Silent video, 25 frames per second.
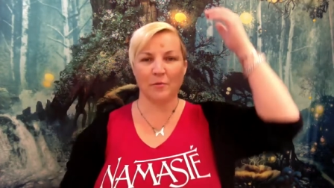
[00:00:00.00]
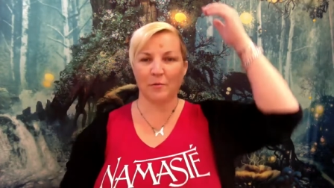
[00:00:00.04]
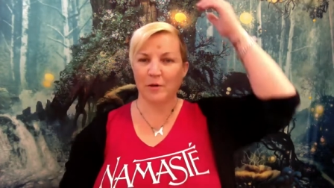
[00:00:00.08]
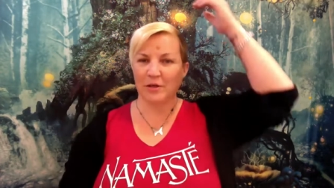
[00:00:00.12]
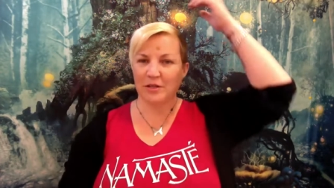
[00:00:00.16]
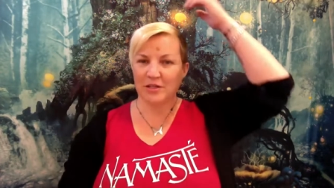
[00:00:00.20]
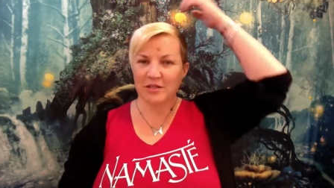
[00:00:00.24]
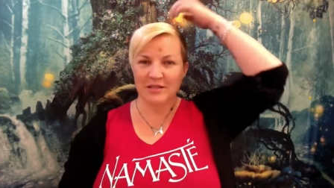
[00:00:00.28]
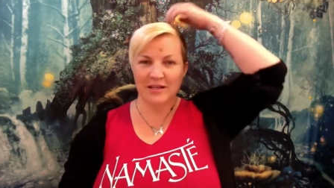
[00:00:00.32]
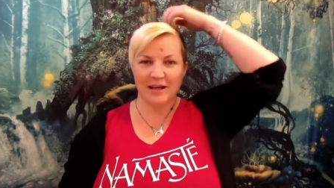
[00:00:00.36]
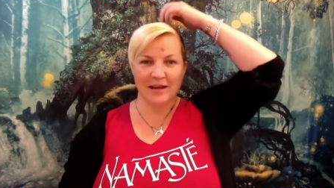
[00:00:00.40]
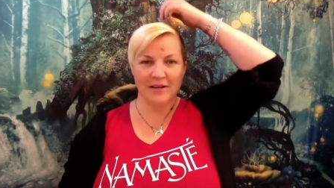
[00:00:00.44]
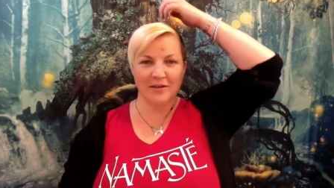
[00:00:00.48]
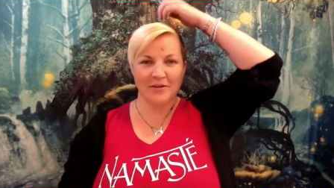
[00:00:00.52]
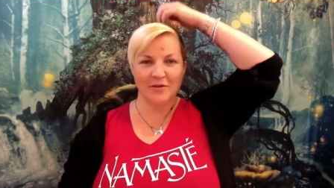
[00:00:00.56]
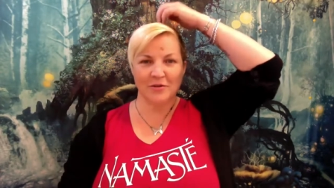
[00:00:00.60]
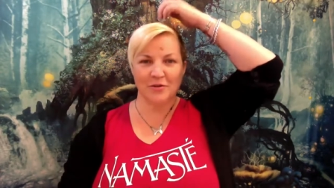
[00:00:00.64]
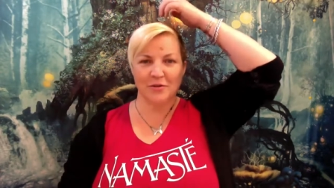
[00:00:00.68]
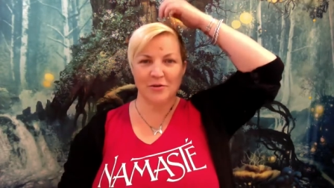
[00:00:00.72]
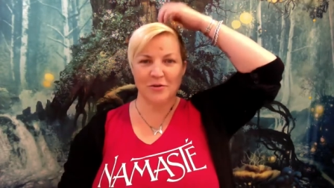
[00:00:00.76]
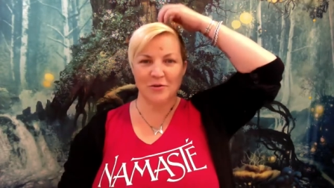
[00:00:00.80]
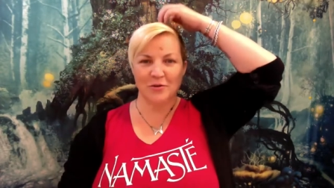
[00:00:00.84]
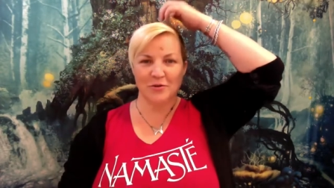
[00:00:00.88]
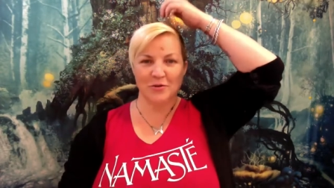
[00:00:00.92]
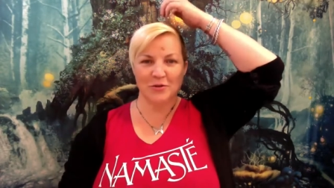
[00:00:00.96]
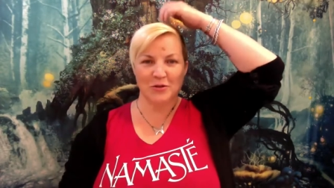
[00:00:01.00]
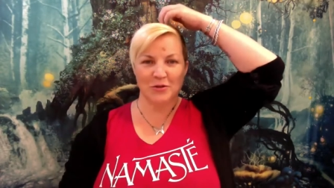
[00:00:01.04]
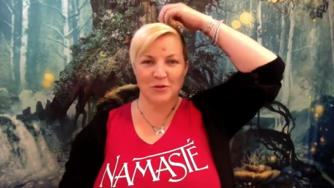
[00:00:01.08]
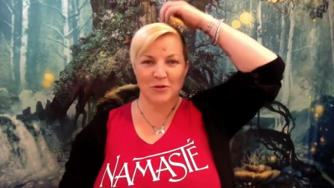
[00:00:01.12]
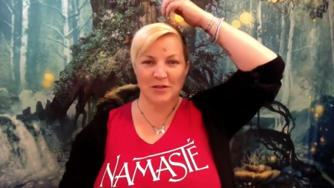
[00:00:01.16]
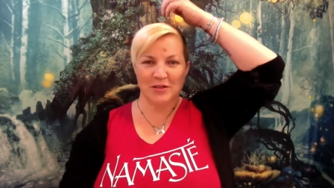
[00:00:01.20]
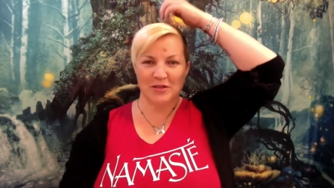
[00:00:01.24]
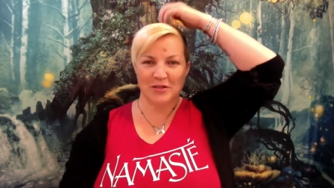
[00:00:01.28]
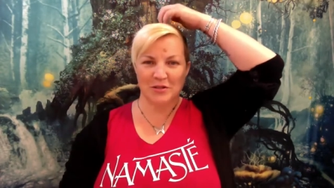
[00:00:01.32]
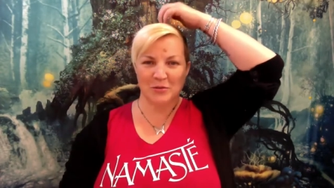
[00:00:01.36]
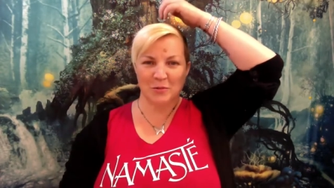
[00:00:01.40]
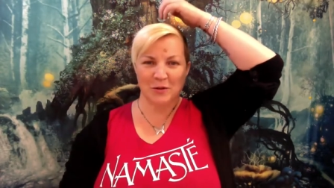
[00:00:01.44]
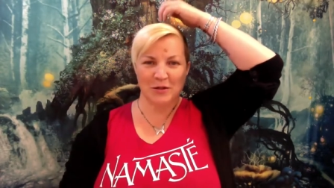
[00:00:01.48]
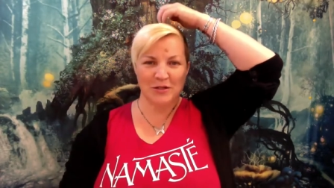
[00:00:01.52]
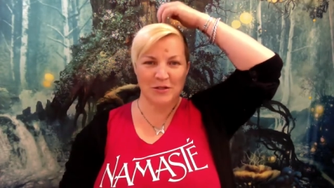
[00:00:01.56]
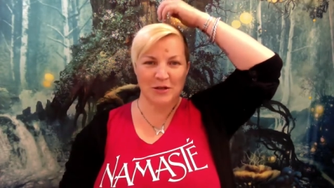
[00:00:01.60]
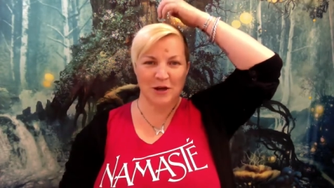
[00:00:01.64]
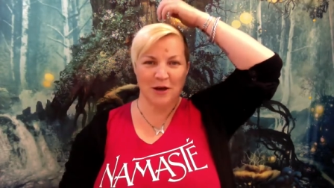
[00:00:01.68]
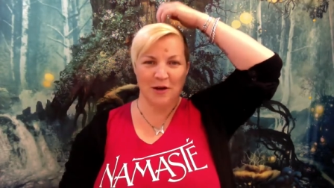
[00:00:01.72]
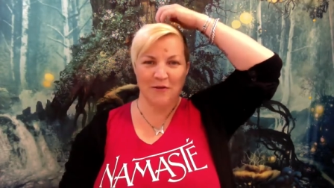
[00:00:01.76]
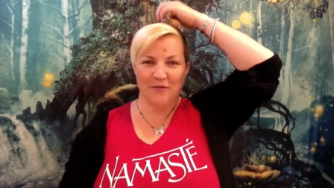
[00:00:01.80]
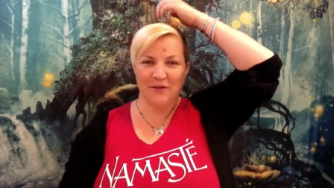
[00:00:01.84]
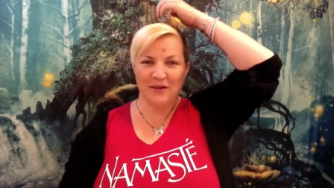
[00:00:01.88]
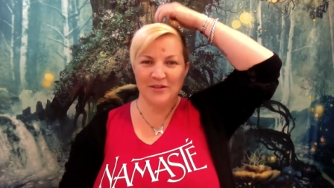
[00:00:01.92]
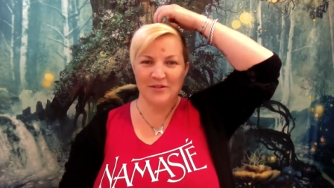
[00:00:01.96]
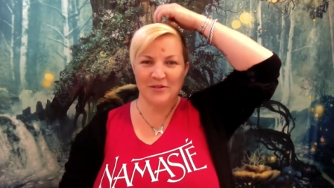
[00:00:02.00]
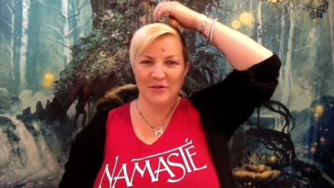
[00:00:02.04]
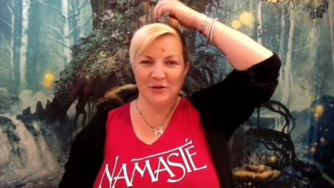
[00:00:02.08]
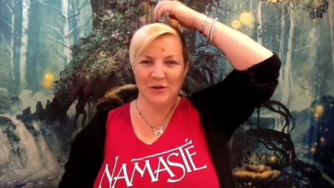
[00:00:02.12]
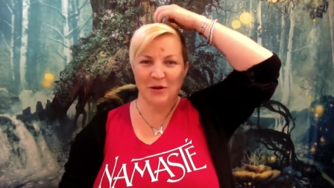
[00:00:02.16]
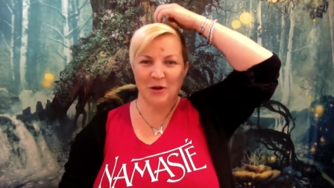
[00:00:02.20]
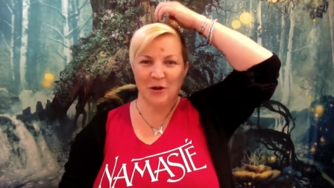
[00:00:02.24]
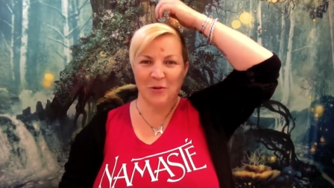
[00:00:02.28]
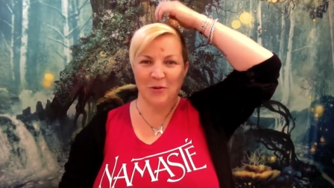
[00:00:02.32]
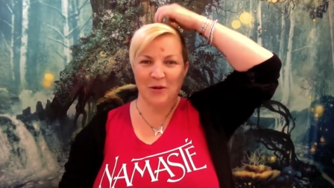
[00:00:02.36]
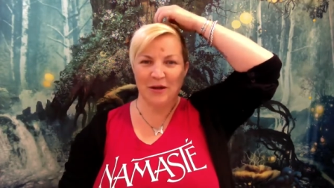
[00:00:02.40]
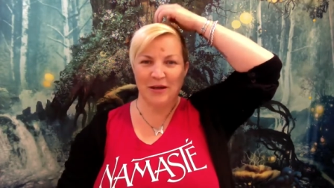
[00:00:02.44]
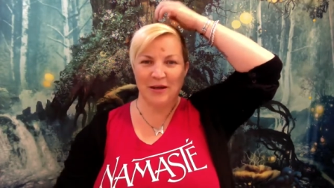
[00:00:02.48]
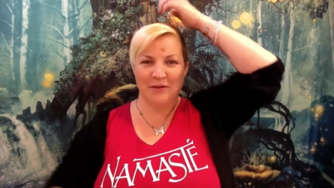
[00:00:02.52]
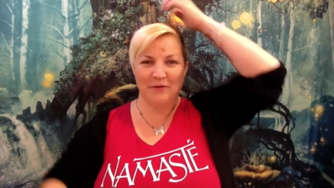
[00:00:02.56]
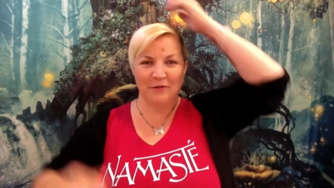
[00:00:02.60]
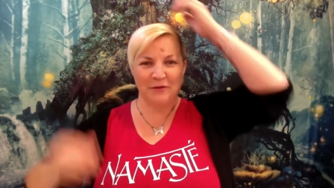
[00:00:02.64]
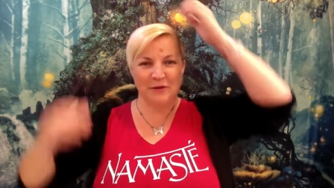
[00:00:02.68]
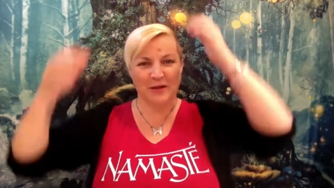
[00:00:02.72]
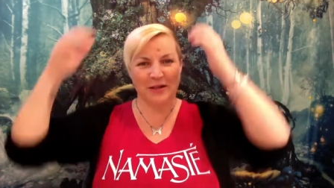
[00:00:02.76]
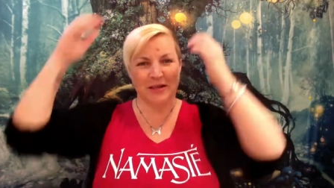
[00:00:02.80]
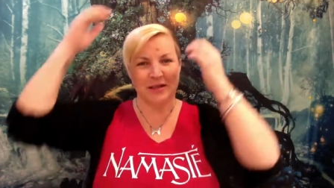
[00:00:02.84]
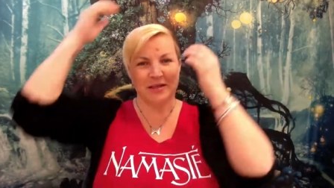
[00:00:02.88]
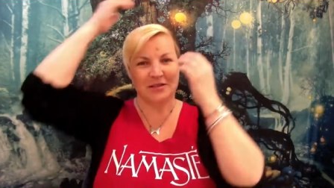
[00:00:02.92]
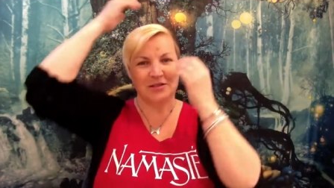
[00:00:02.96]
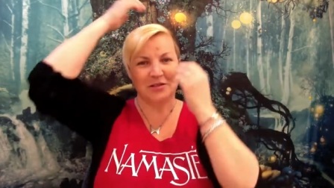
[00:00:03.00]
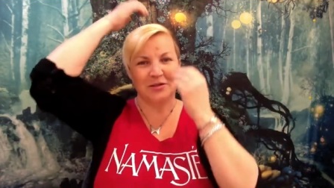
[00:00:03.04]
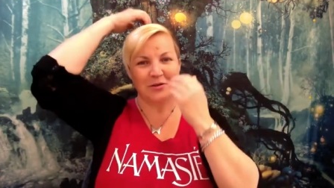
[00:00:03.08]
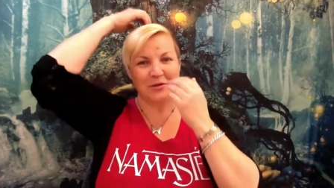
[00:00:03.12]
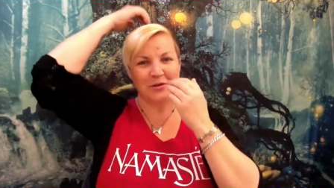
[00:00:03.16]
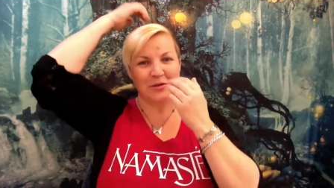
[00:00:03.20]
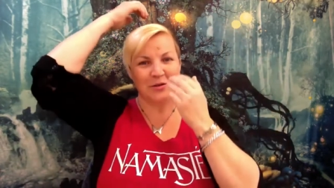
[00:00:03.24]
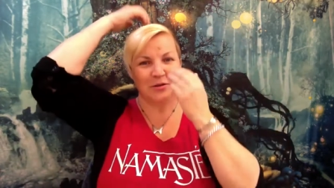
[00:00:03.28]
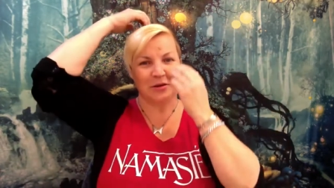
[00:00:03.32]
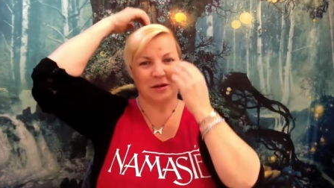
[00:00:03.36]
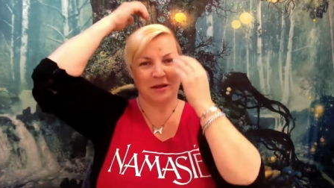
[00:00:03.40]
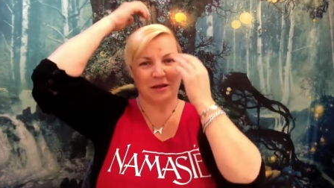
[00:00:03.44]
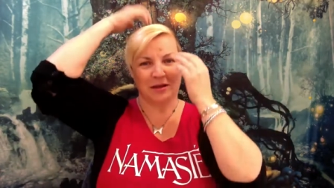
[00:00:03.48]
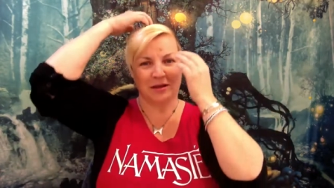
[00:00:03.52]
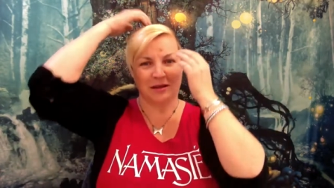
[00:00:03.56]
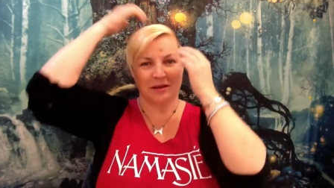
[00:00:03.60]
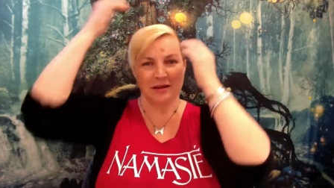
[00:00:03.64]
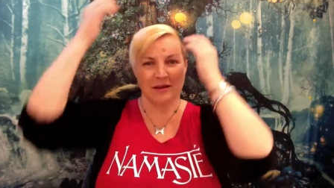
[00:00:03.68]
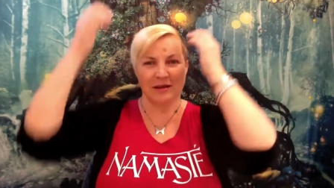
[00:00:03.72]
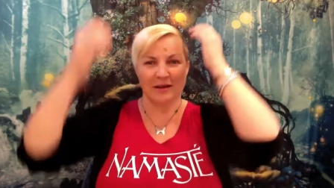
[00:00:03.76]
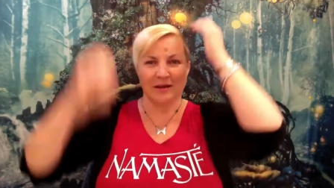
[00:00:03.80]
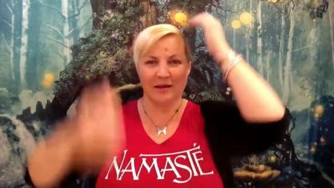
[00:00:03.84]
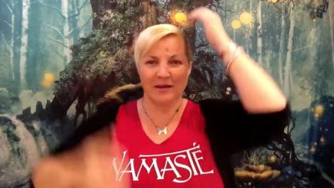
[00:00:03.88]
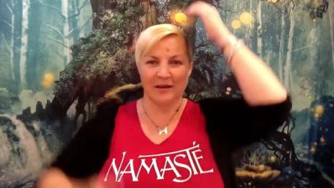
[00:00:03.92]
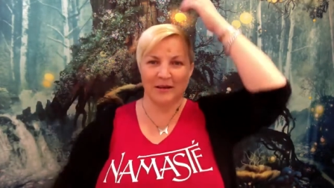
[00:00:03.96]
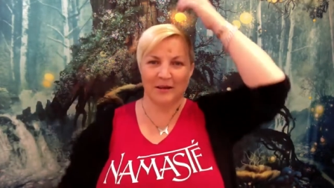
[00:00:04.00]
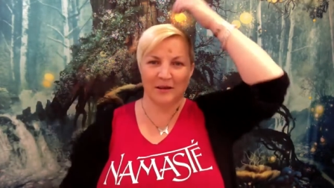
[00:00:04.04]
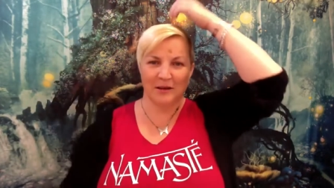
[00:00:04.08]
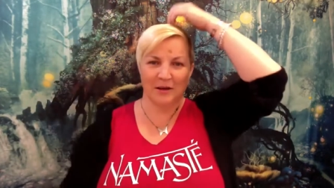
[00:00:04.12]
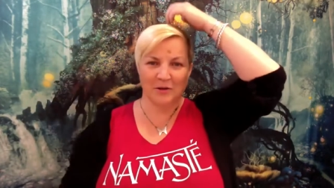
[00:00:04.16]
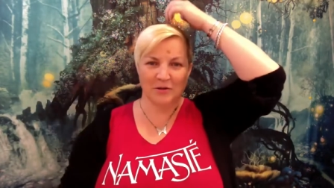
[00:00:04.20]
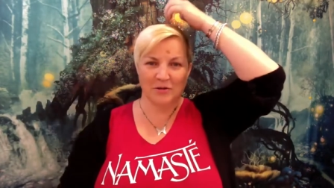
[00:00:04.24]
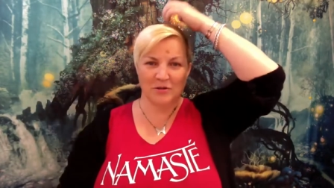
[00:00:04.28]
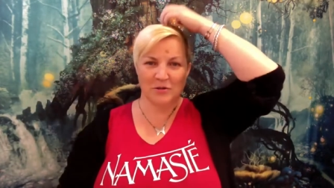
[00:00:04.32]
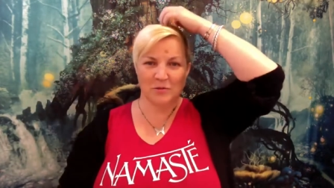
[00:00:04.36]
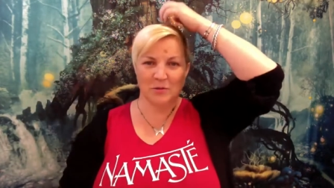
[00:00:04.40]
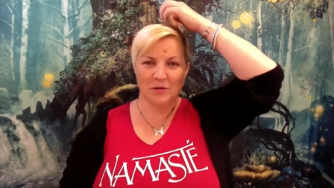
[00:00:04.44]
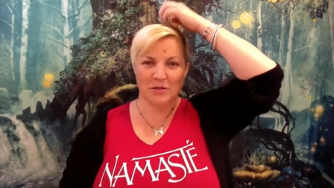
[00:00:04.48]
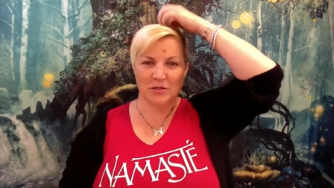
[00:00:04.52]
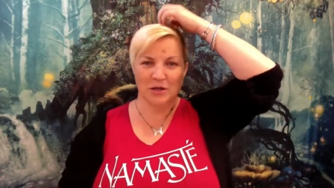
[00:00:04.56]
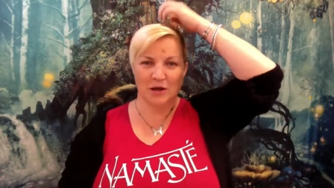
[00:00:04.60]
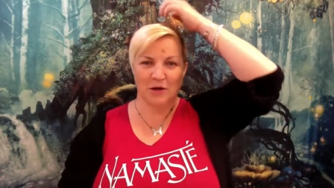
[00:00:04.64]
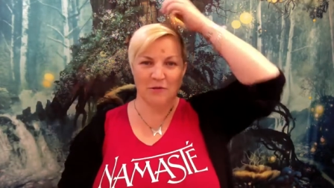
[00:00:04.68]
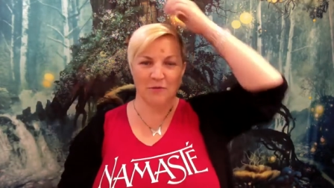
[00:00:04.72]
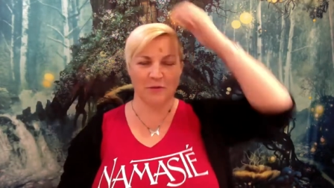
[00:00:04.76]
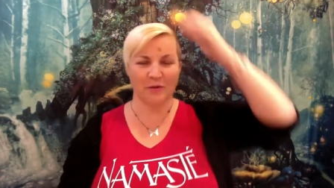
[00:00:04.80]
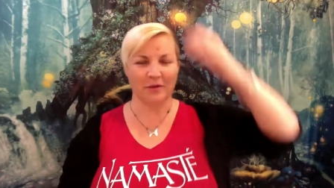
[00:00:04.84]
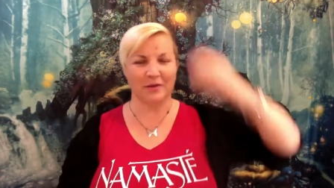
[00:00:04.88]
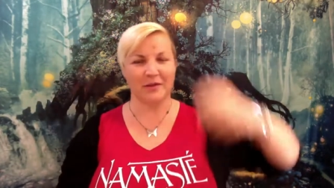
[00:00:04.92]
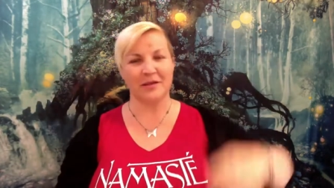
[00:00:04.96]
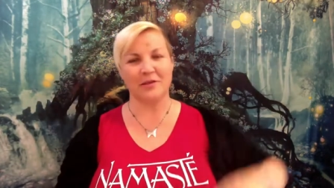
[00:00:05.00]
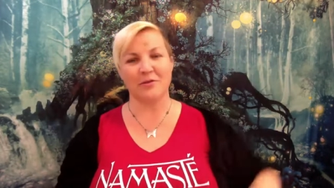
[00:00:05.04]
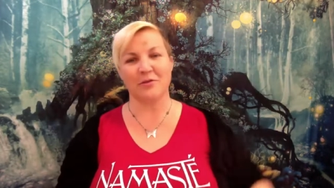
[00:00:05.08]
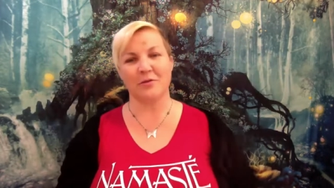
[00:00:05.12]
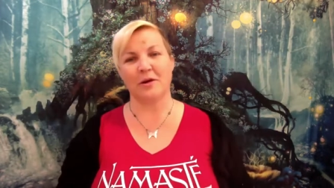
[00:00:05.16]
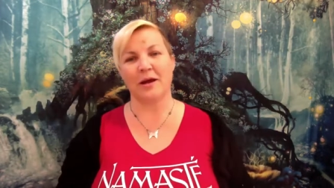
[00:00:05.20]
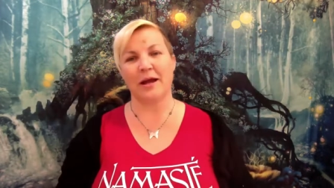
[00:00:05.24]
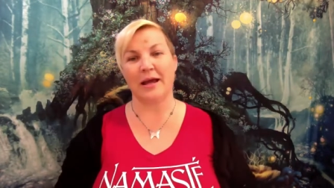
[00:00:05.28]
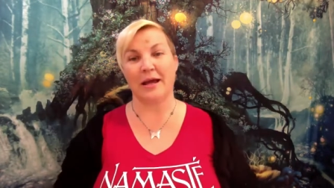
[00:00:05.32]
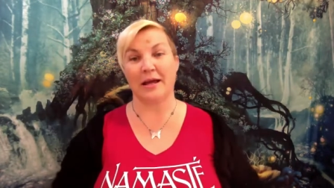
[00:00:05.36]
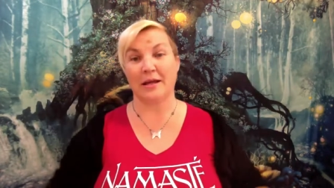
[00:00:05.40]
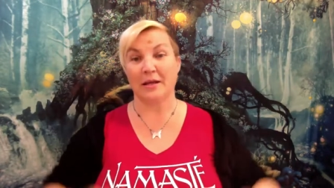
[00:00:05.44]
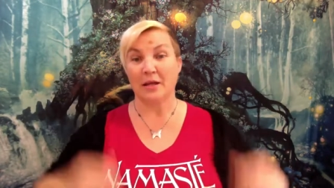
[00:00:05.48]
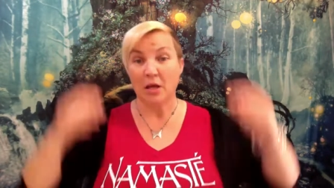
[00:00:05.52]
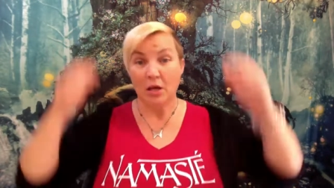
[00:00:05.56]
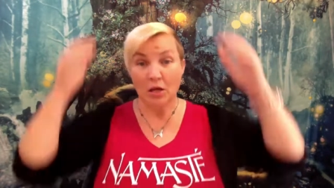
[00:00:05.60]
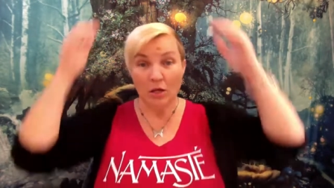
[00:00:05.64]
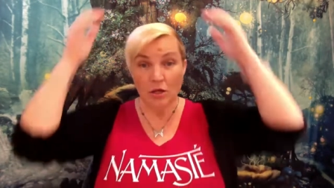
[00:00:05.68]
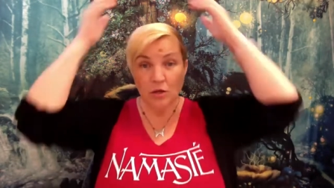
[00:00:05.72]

which side you use, you can switch off as you're going if you need to. You can, you know, switch off with either hand.